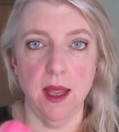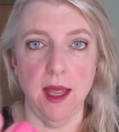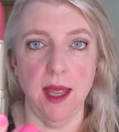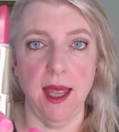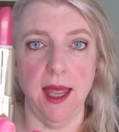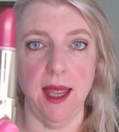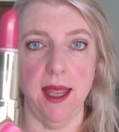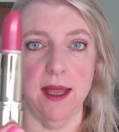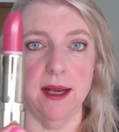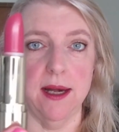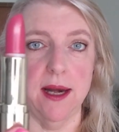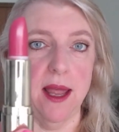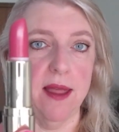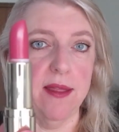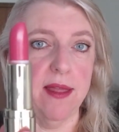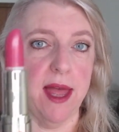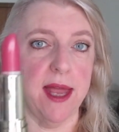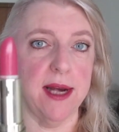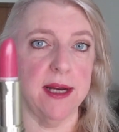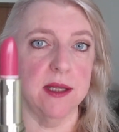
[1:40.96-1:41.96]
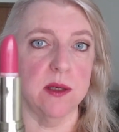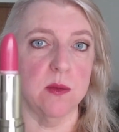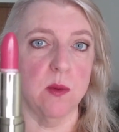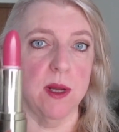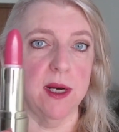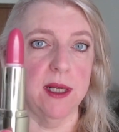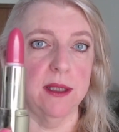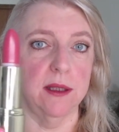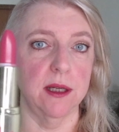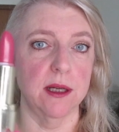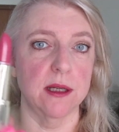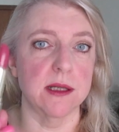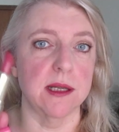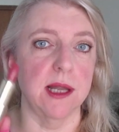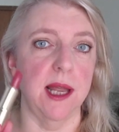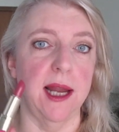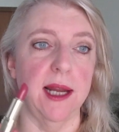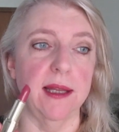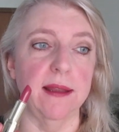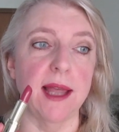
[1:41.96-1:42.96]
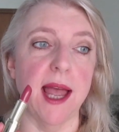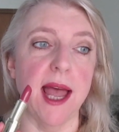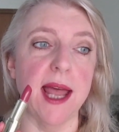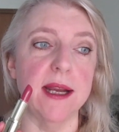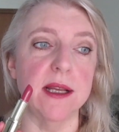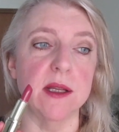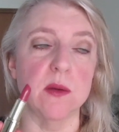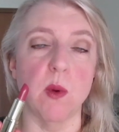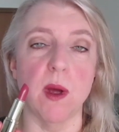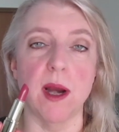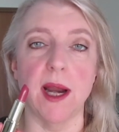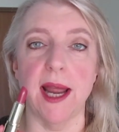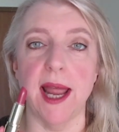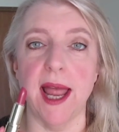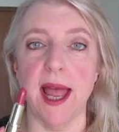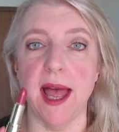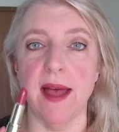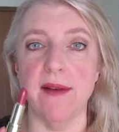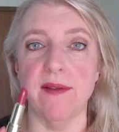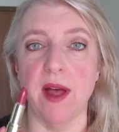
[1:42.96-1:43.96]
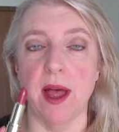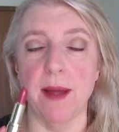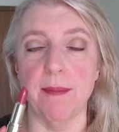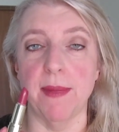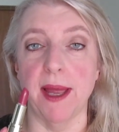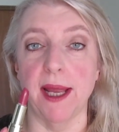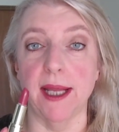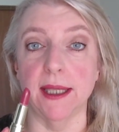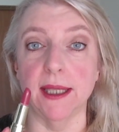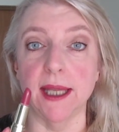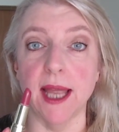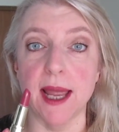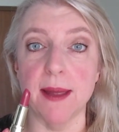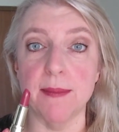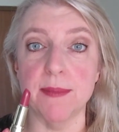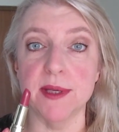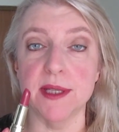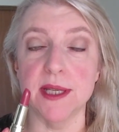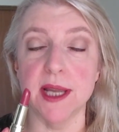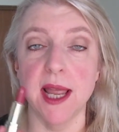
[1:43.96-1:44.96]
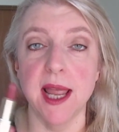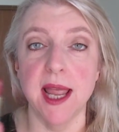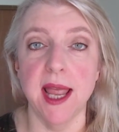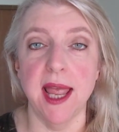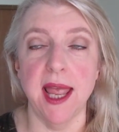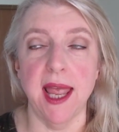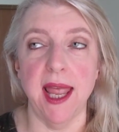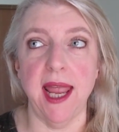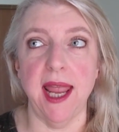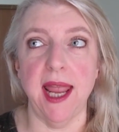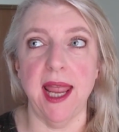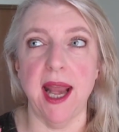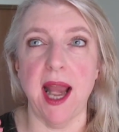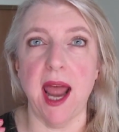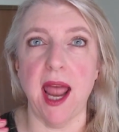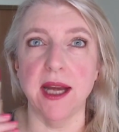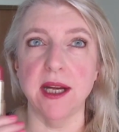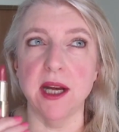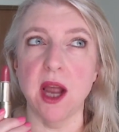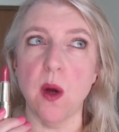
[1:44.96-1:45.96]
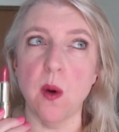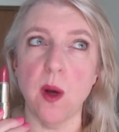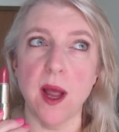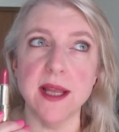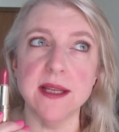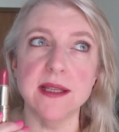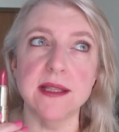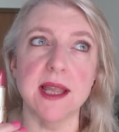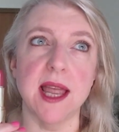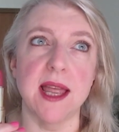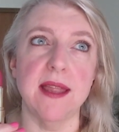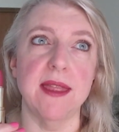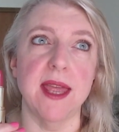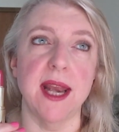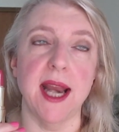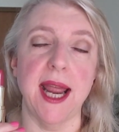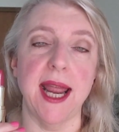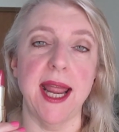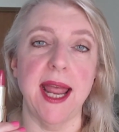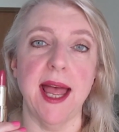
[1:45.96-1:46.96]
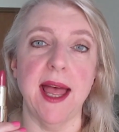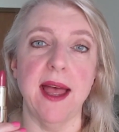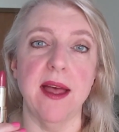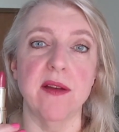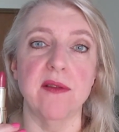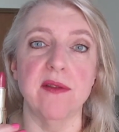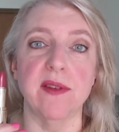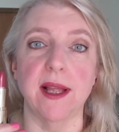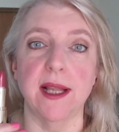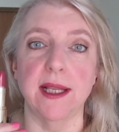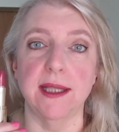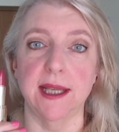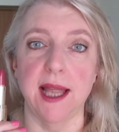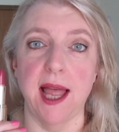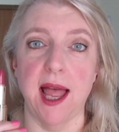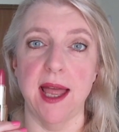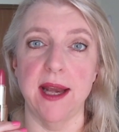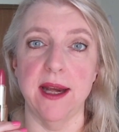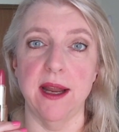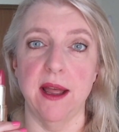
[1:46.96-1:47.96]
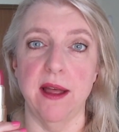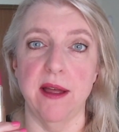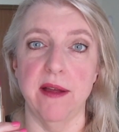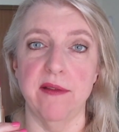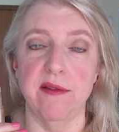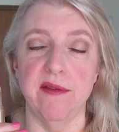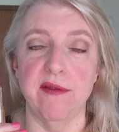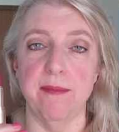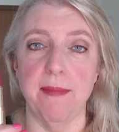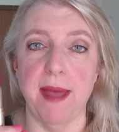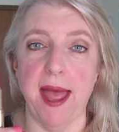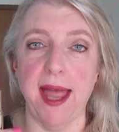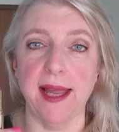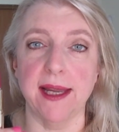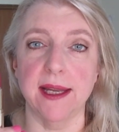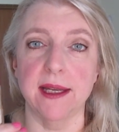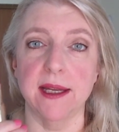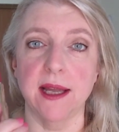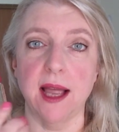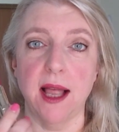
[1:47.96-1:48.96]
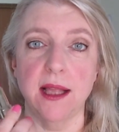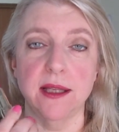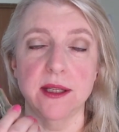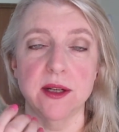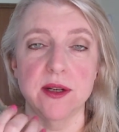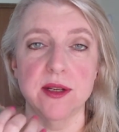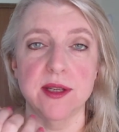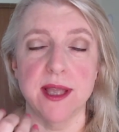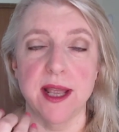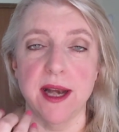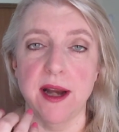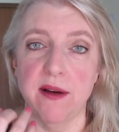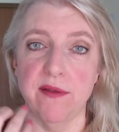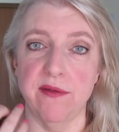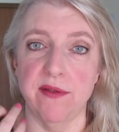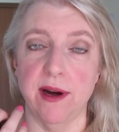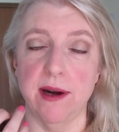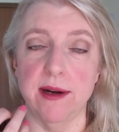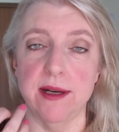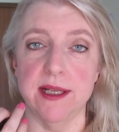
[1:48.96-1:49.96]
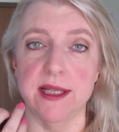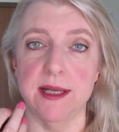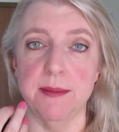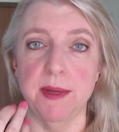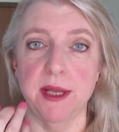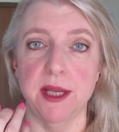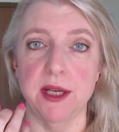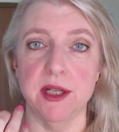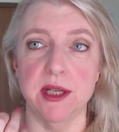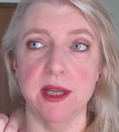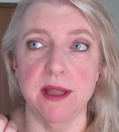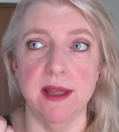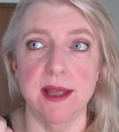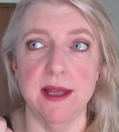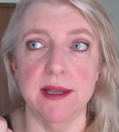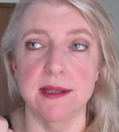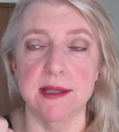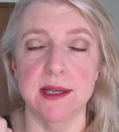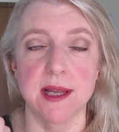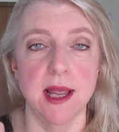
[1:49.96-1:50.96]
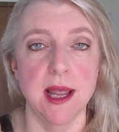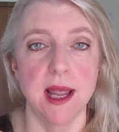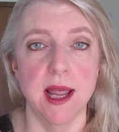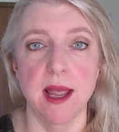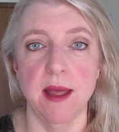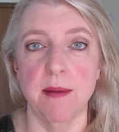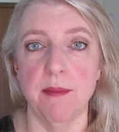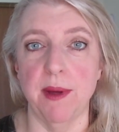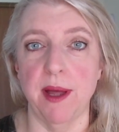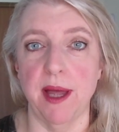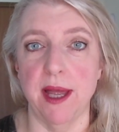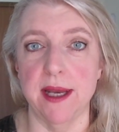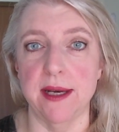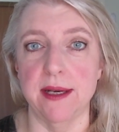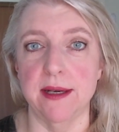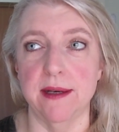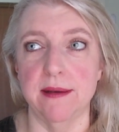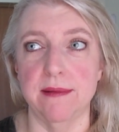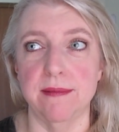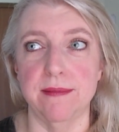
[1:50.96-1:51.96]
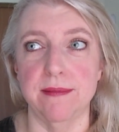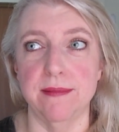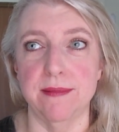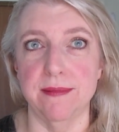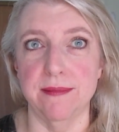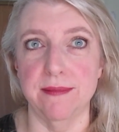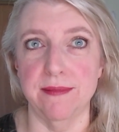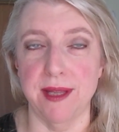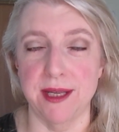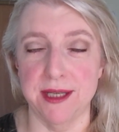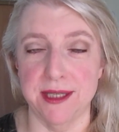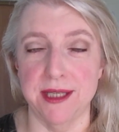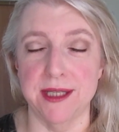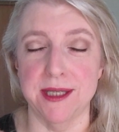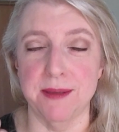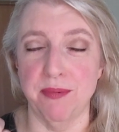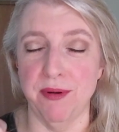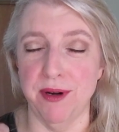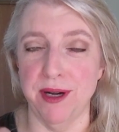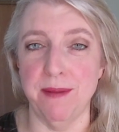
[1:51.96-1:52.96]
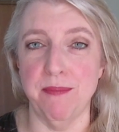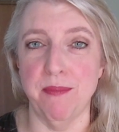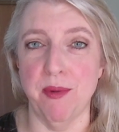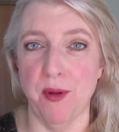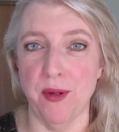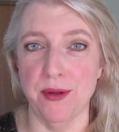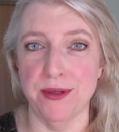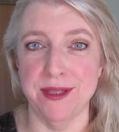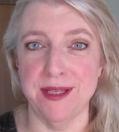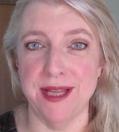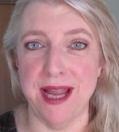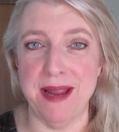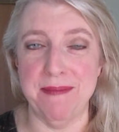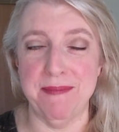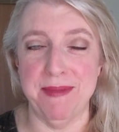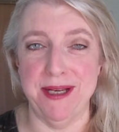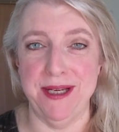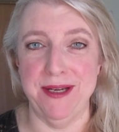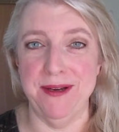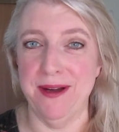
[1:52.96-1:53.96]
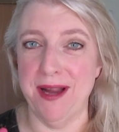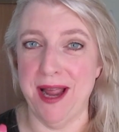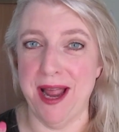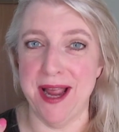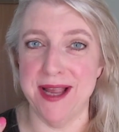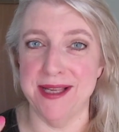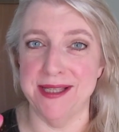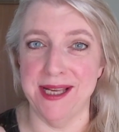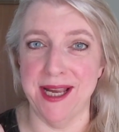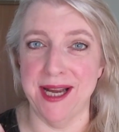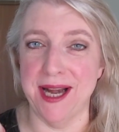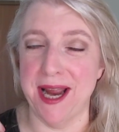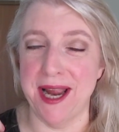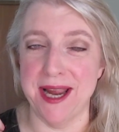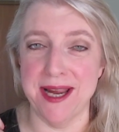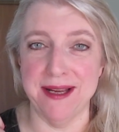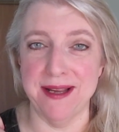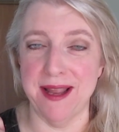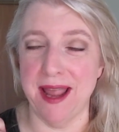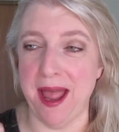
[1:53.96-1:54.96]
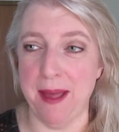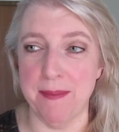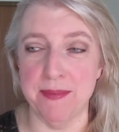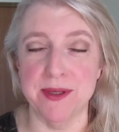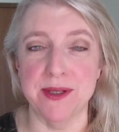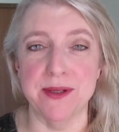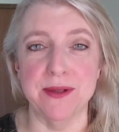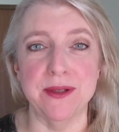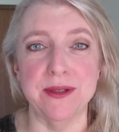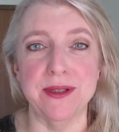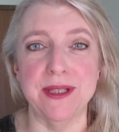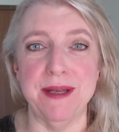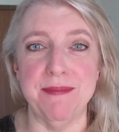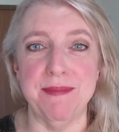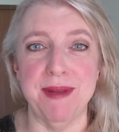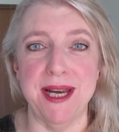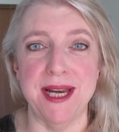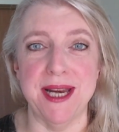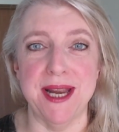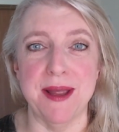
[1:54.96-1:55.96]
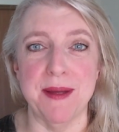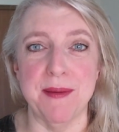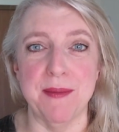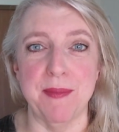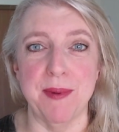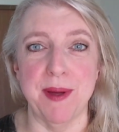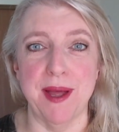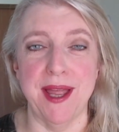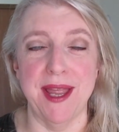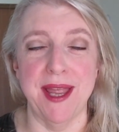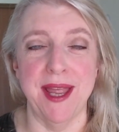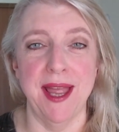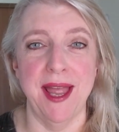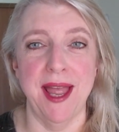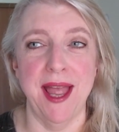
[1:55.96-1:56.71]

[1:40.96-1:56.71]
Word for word: And that is what it looks like. That is what I have on my lips. And I know I said that I have a lot of MAC colors that are very similar to this, but this is a pretty bold statement, you guys, and I absolutely mean it, but